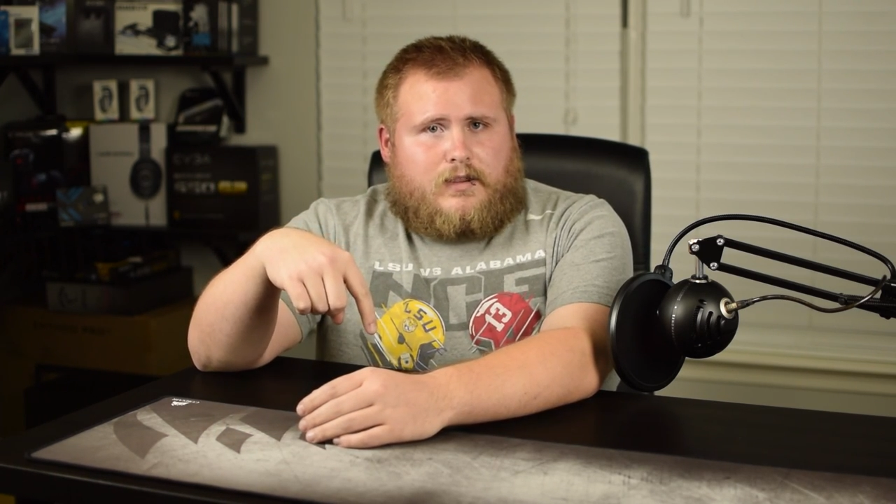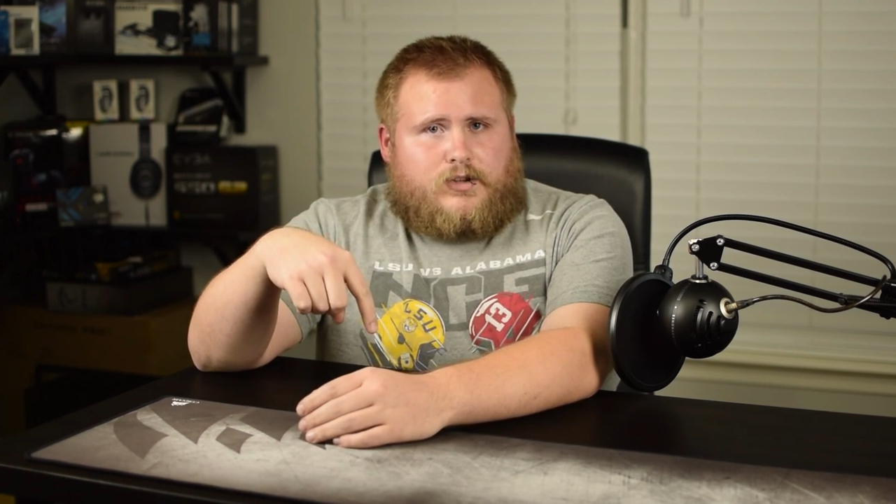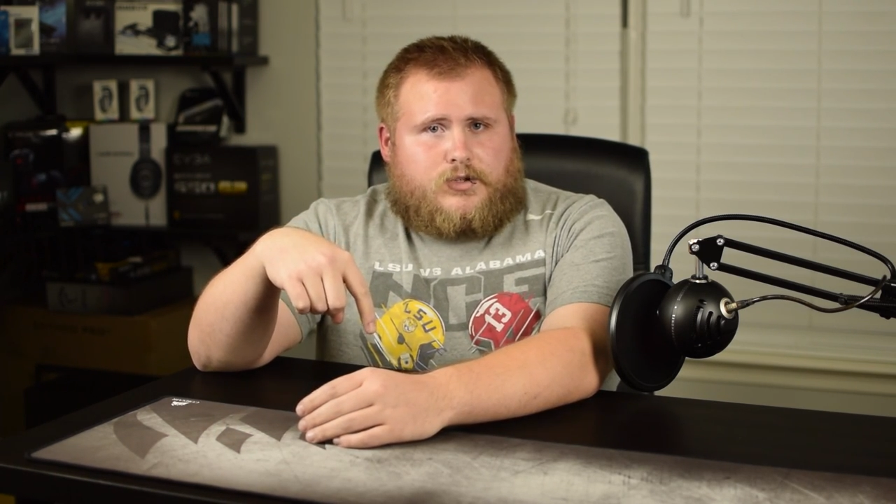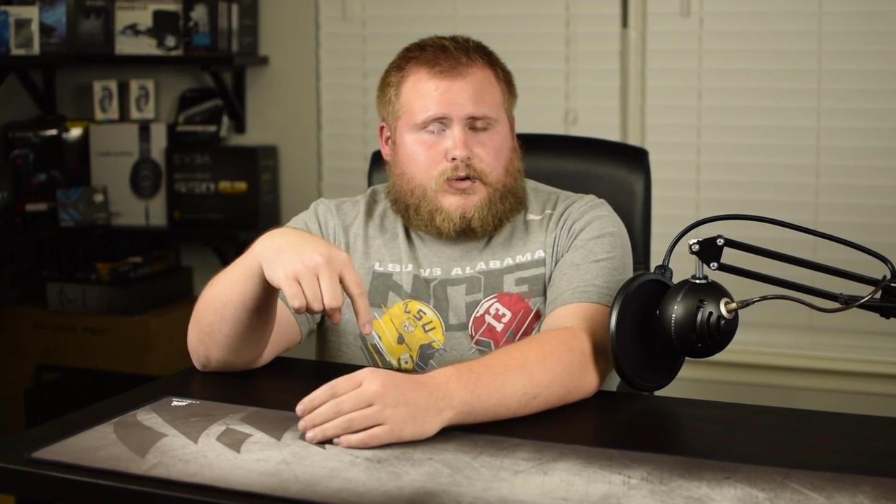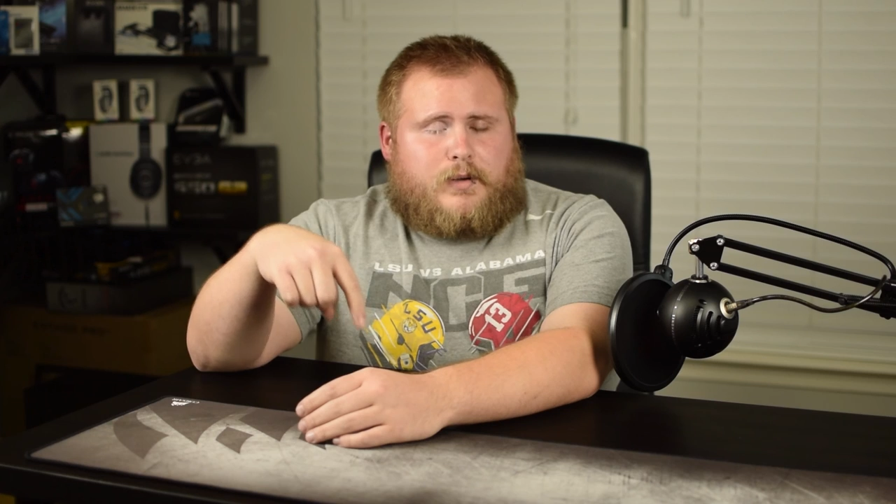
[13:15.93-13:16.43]

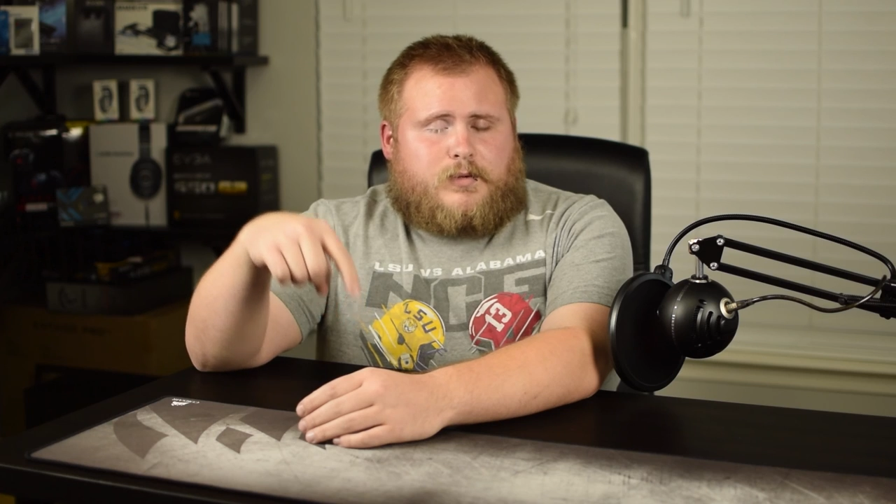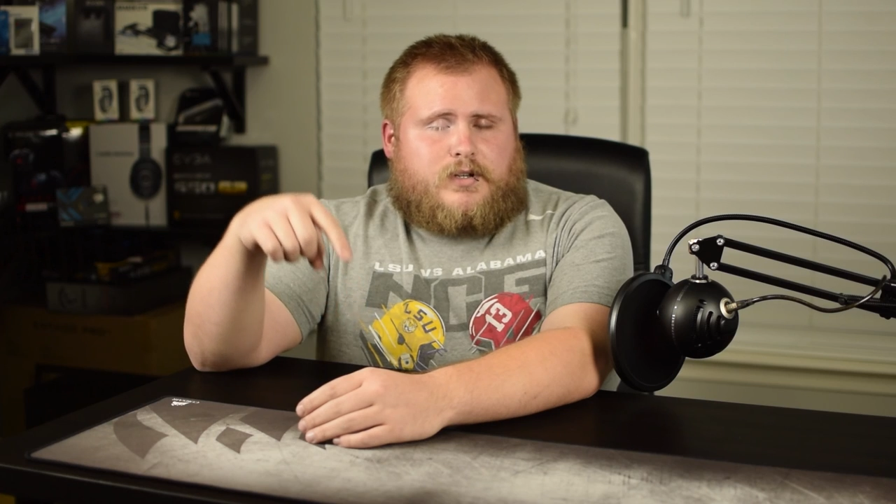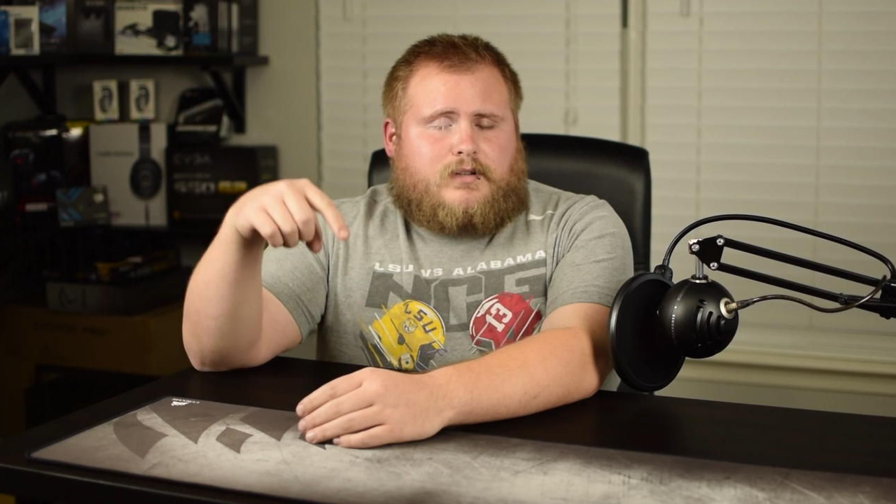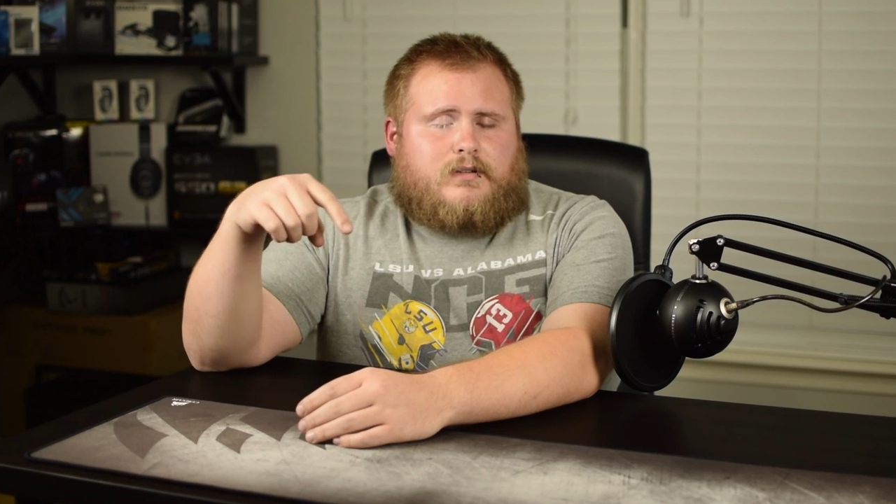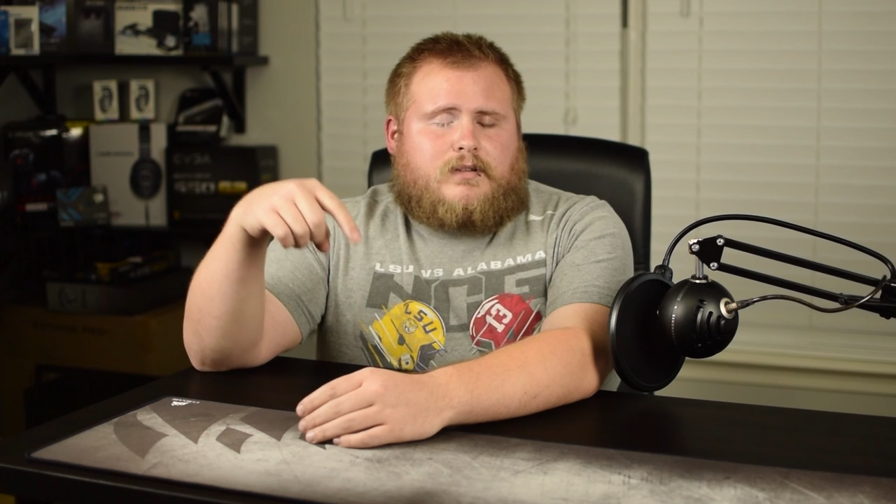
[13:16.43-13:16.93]

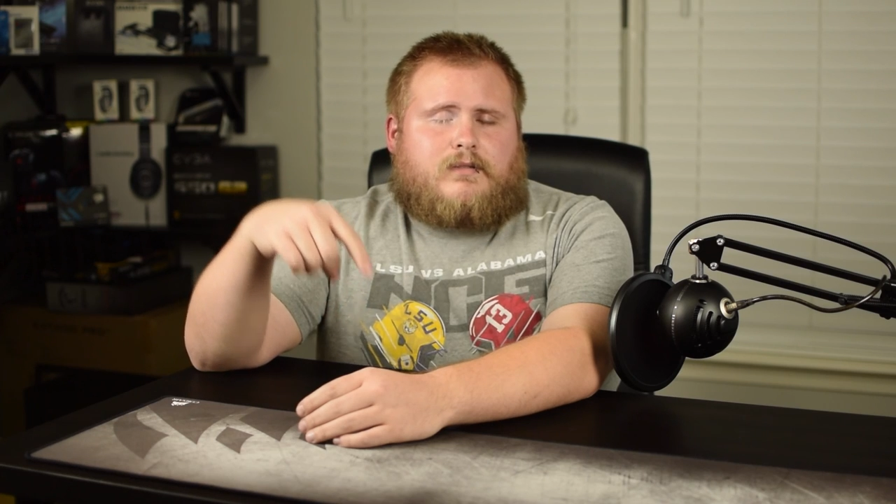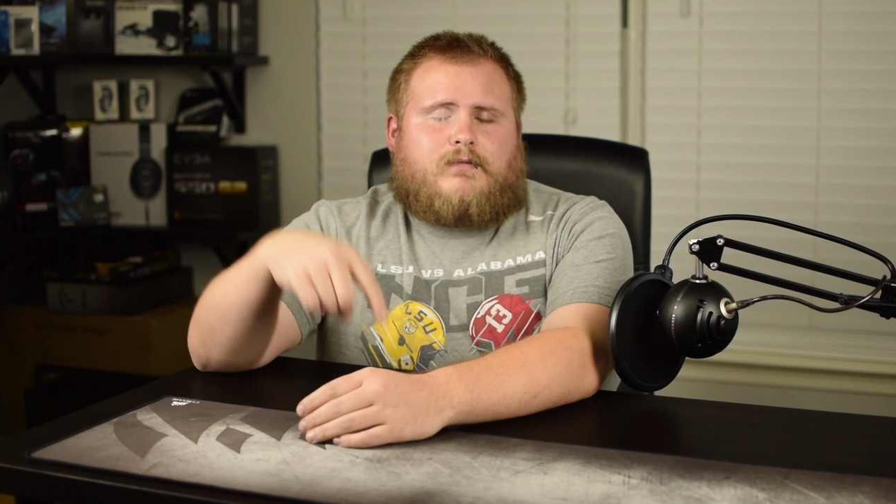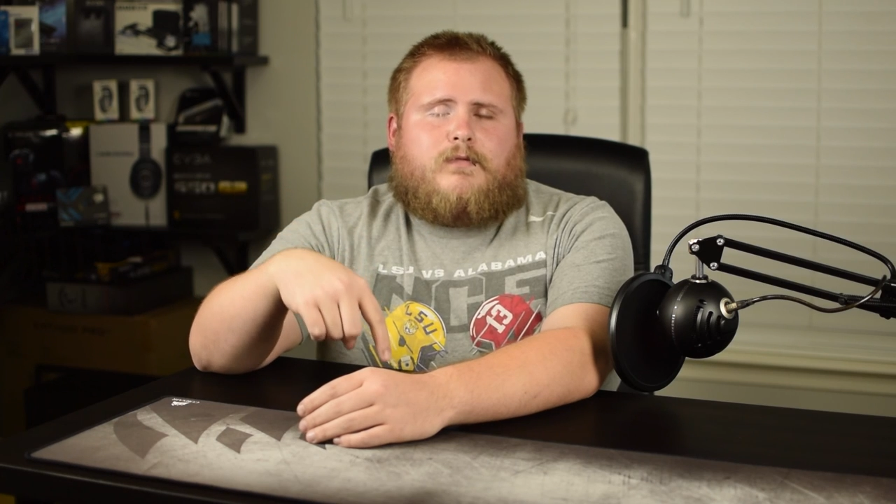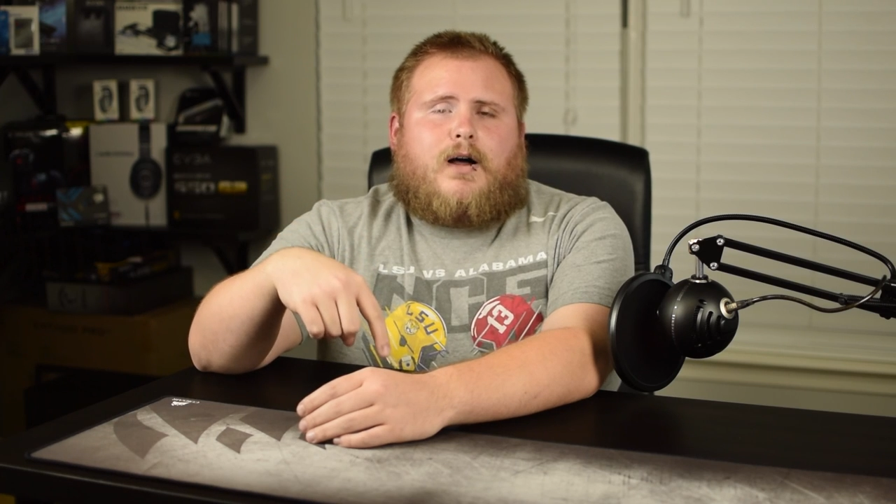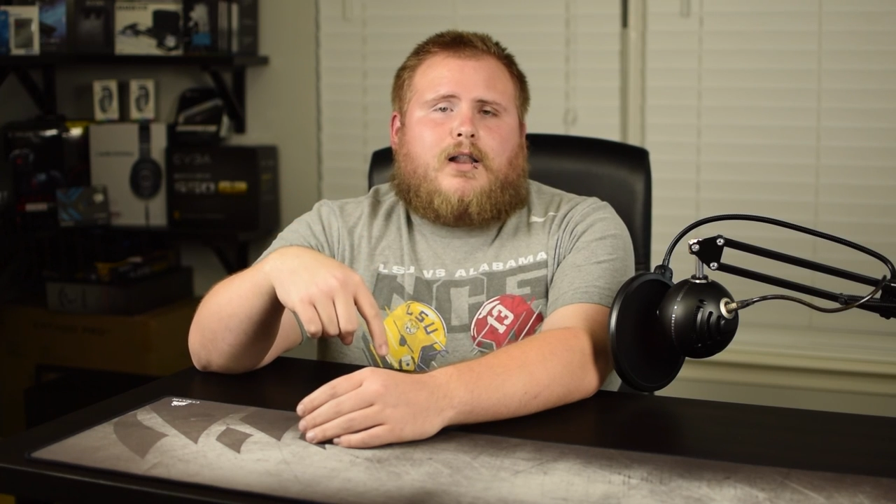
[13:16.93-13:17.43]
description.
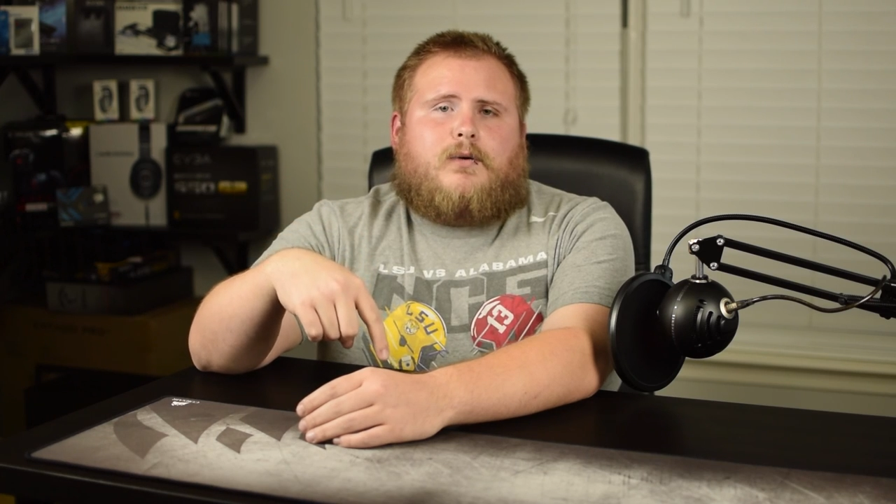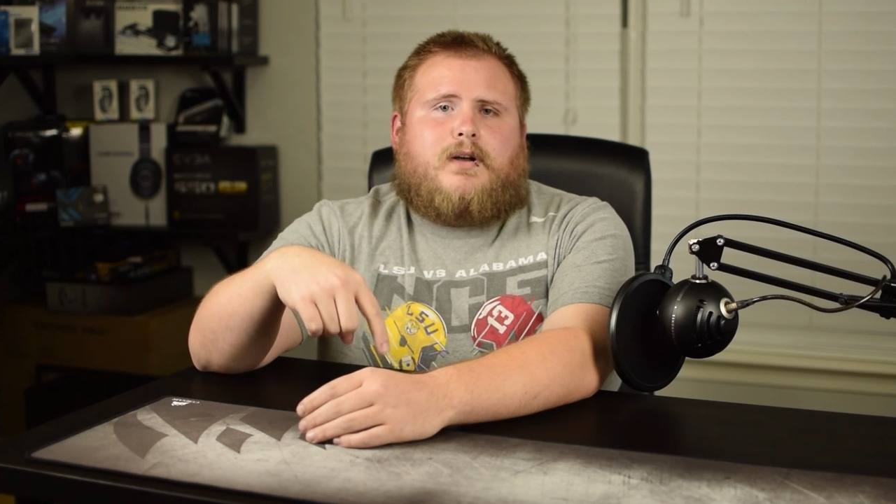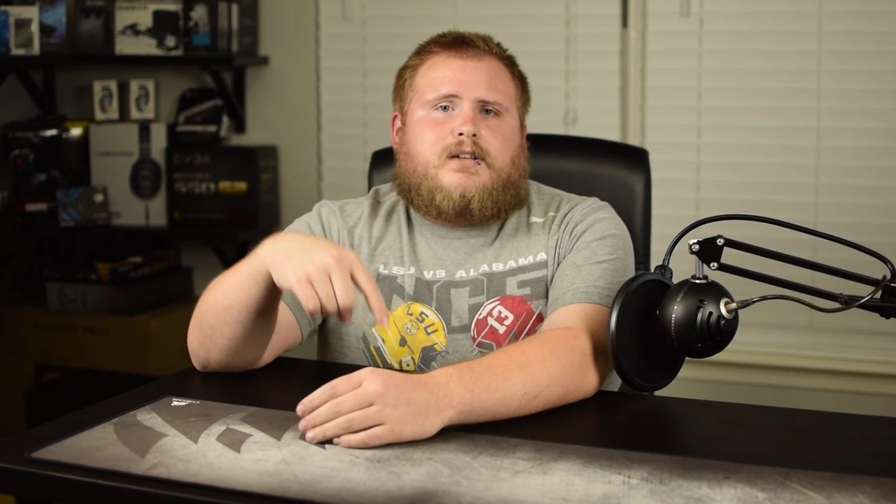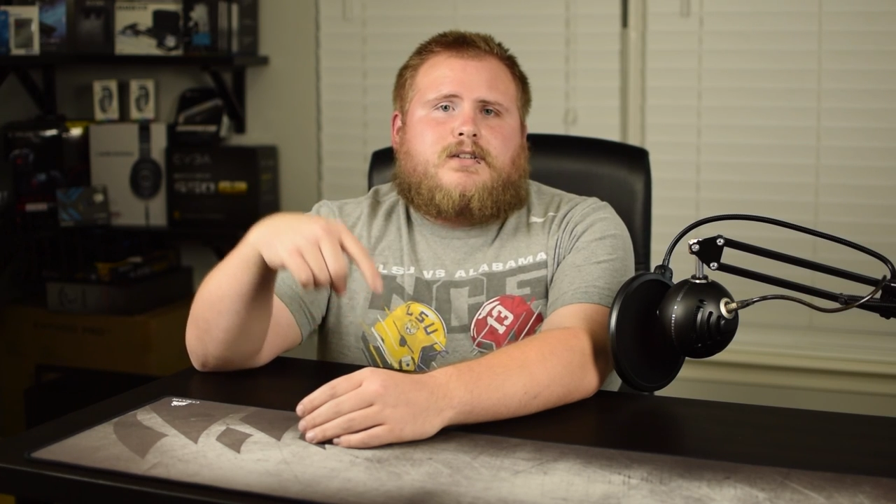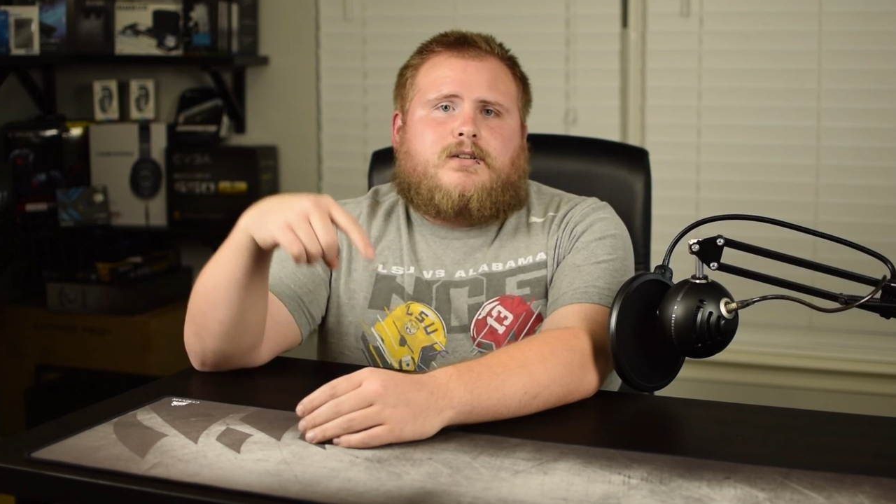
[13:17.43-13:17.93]
Follow
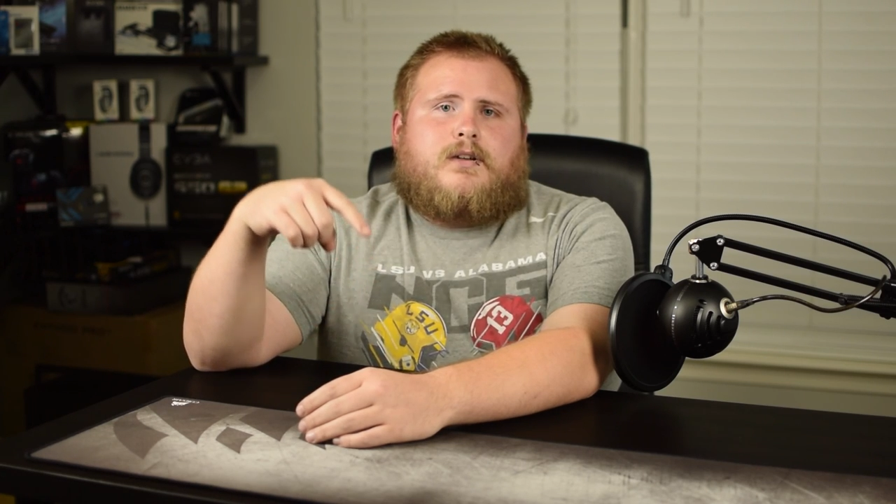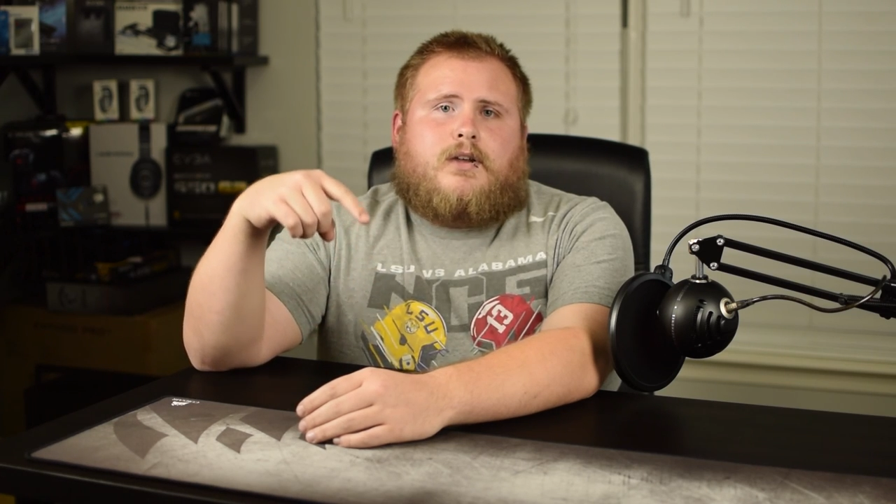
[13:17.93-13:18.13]
us